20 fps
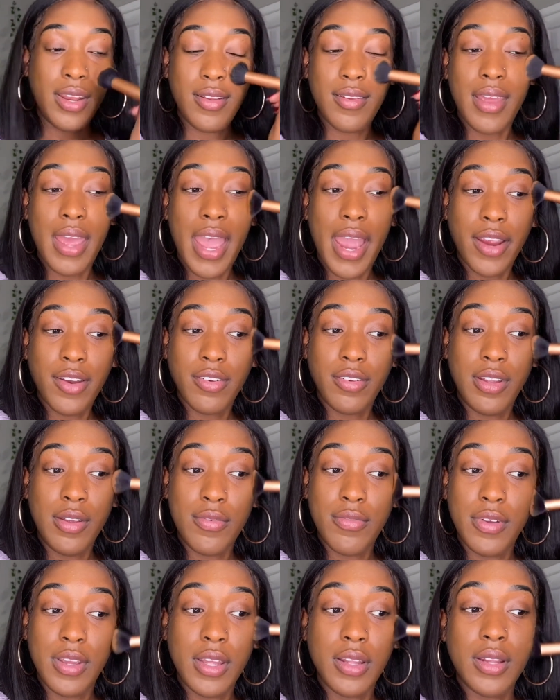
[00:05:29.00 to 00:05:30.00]
to actually
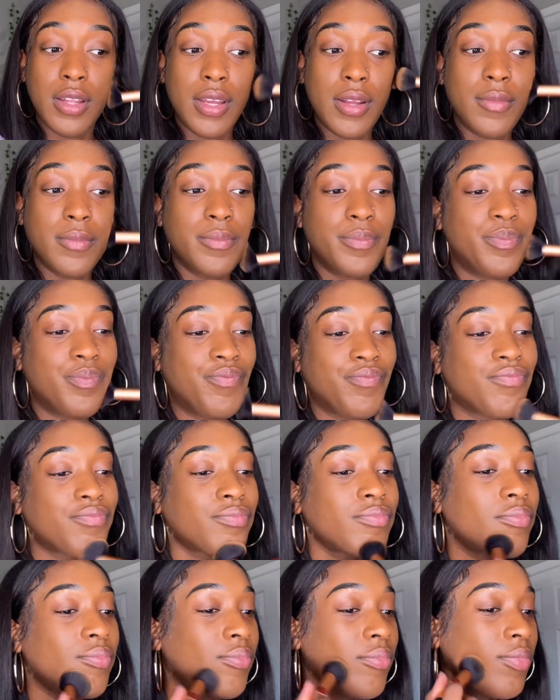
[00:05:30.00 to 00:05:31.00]
feel it.
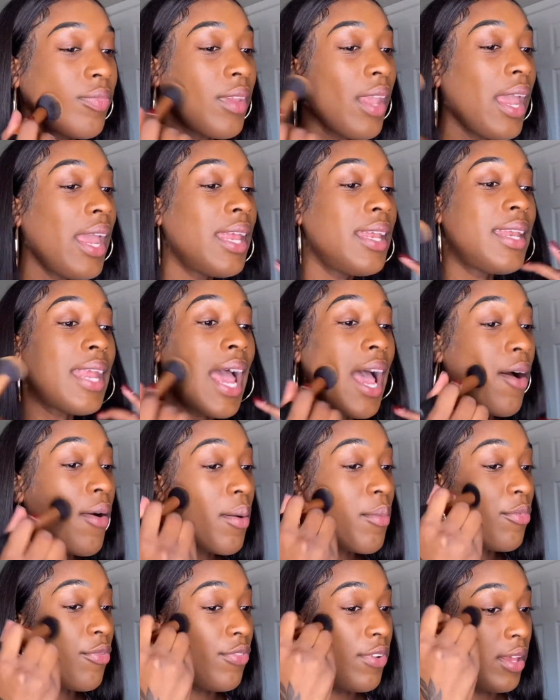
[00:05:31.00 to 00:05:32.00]
And now
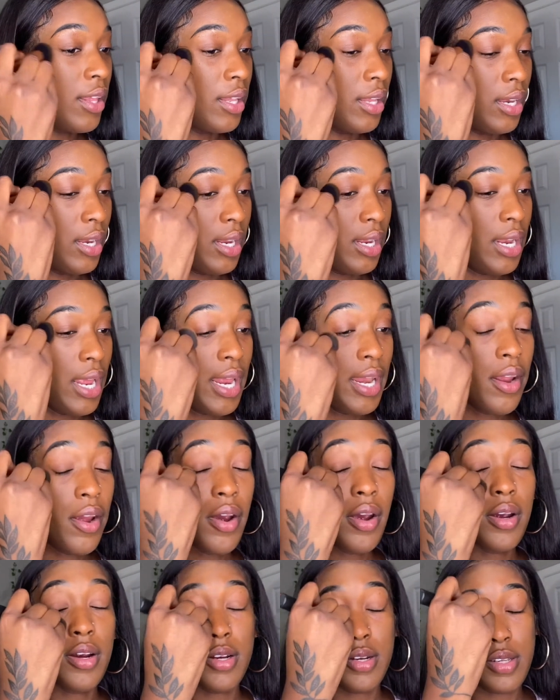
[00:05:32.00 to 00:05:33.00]
I'm feeling it and it
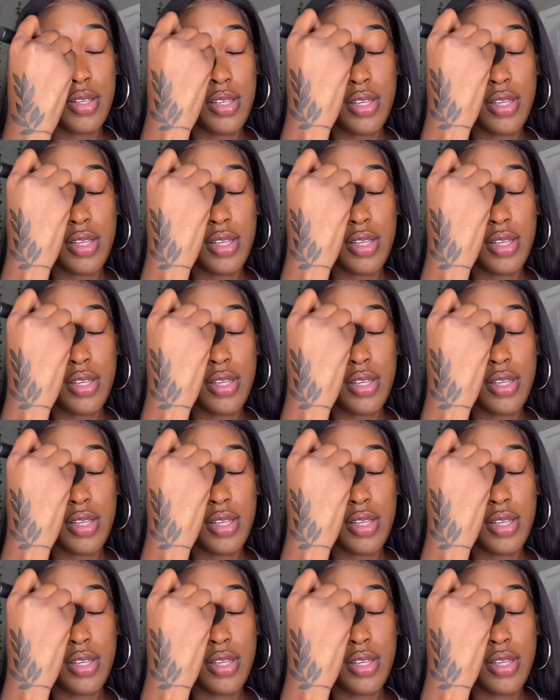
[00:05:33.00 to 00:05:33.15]
hurts